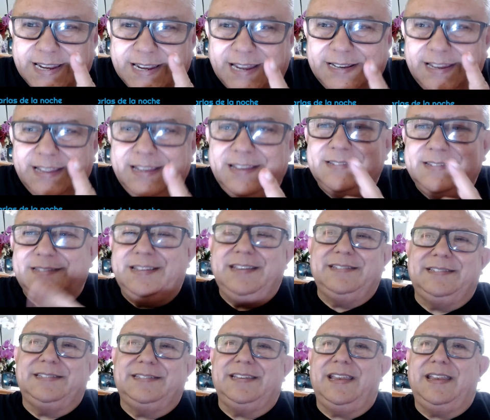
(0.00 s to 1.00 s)
is the
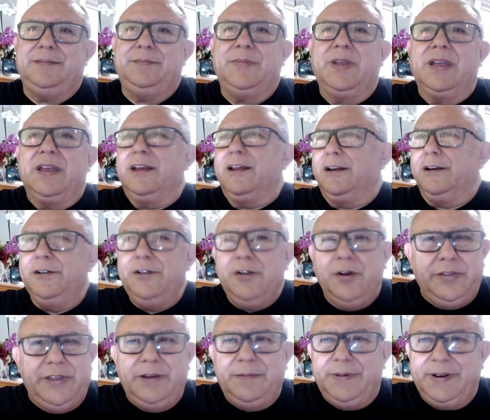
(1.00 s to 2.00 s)
same. Not
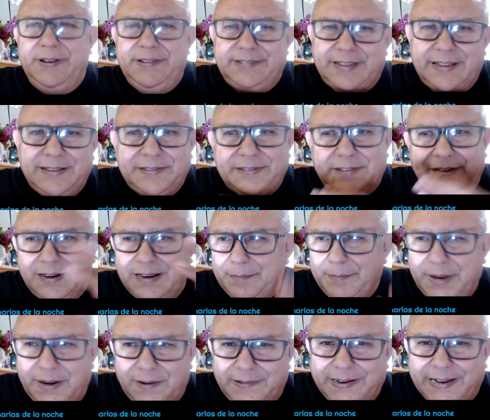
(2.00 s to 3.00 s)
every Central
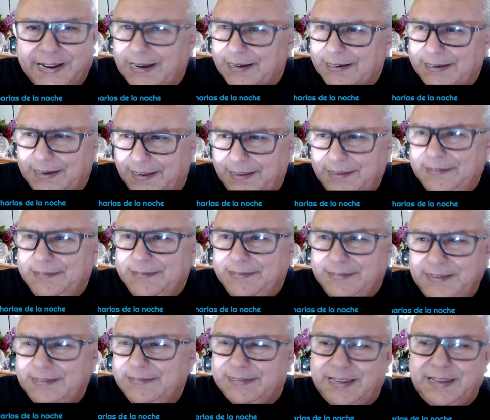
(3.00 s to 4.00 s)
American is the
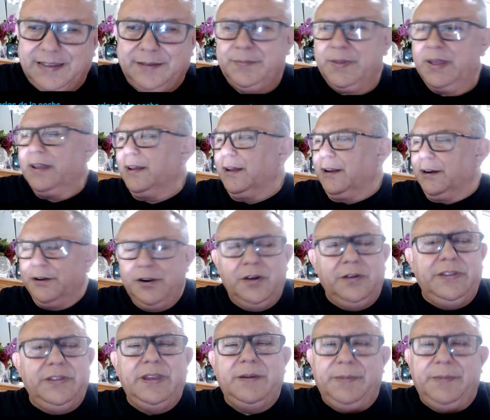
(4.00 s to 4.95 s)
same. Not every